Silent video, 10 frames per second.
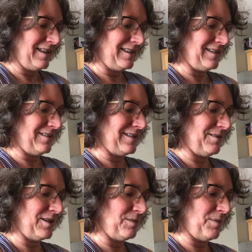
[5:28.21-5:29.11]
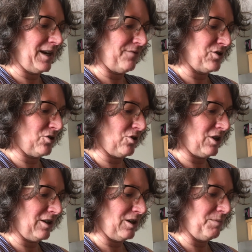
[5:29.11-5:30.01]
So sometimes you might have to cook a
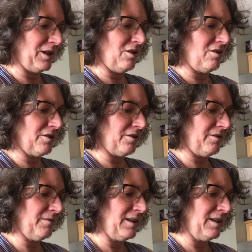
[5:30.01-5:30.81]
little bit longer.